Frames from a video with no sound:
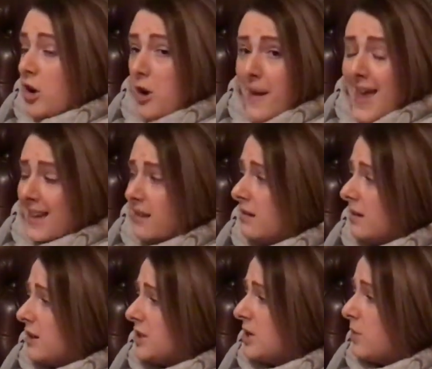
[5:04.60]
Come in,
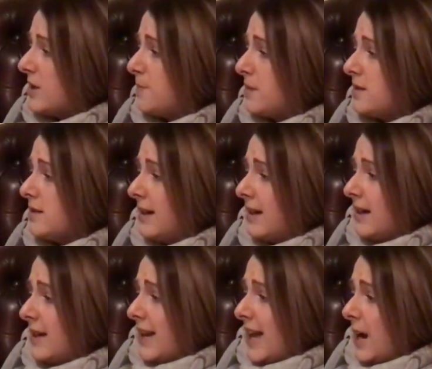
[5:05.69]
she whispered.
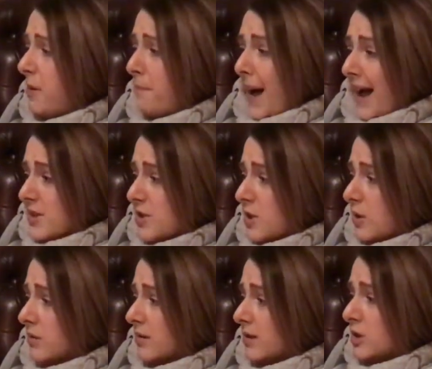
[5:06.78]
He'll be back
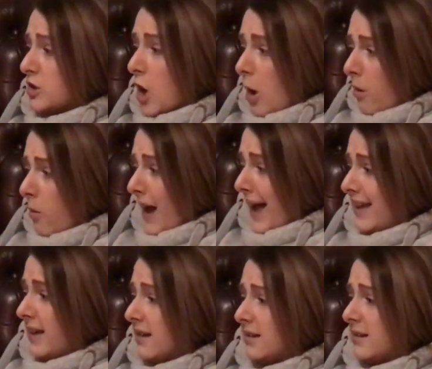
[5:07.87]
soon. Go
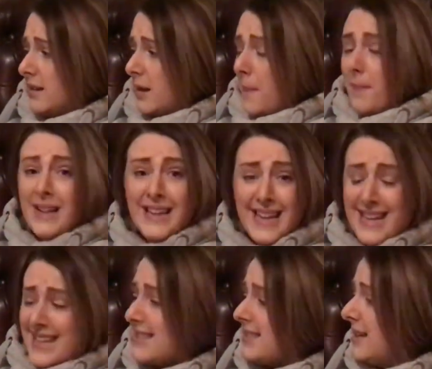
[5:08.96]
away.
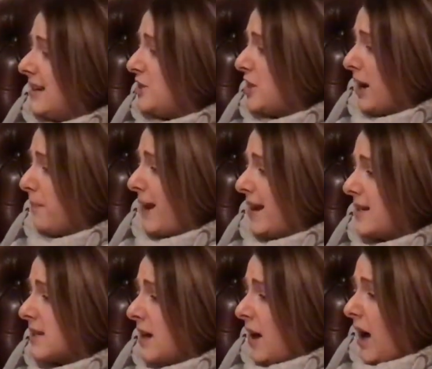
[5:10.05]
Please, Jack begged.
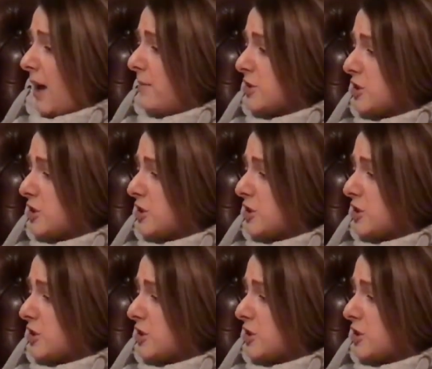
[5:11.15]
I'm a